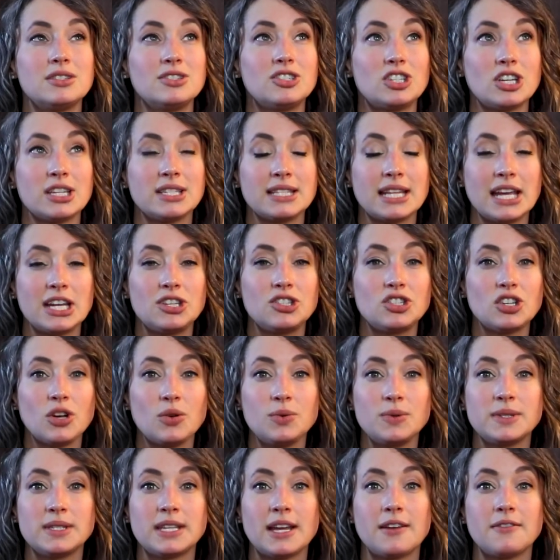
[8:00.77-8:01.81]
just like
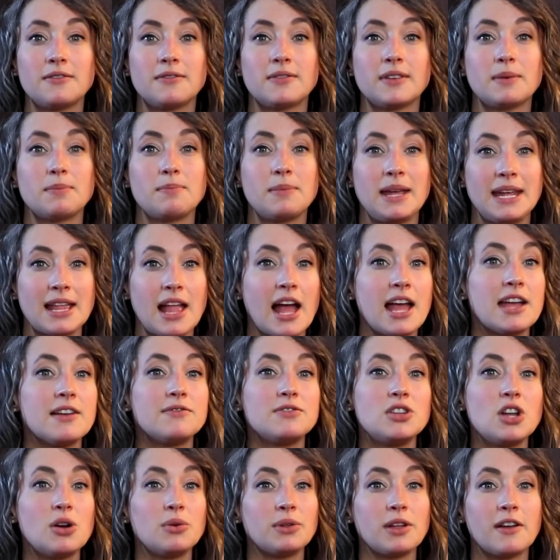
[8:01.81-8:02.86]
Joseph may not have
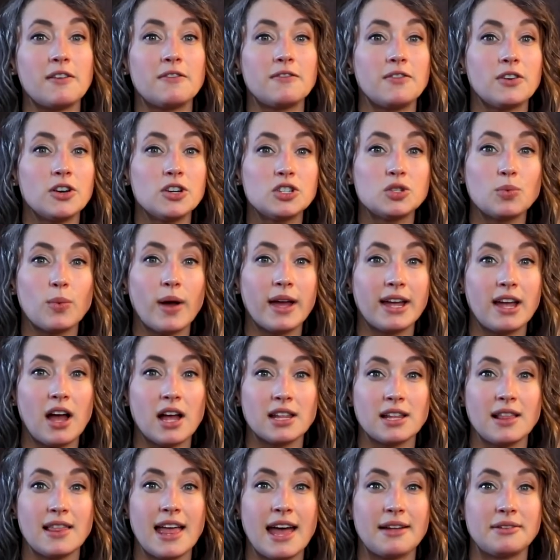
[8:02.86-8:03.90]
known at first why
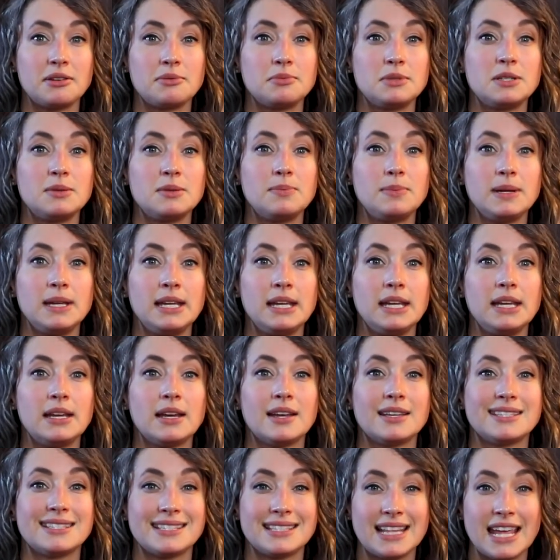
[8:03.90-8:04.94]
God allowed him to be
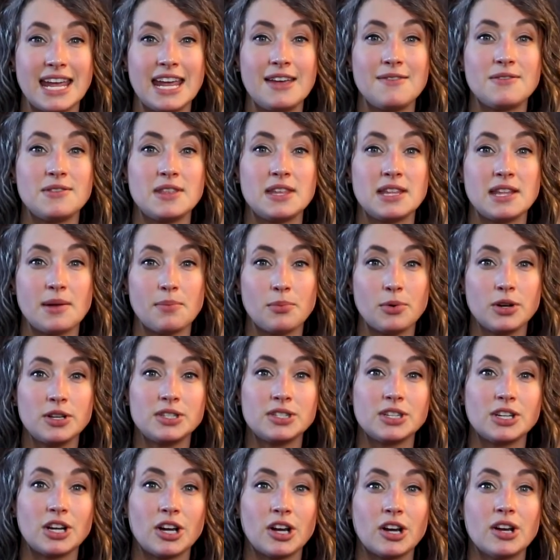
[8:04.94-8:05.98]
a slave and then a
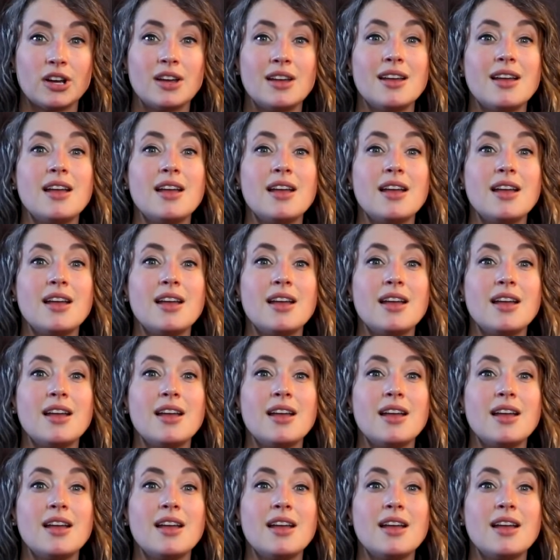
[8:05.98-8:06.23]
prisoner,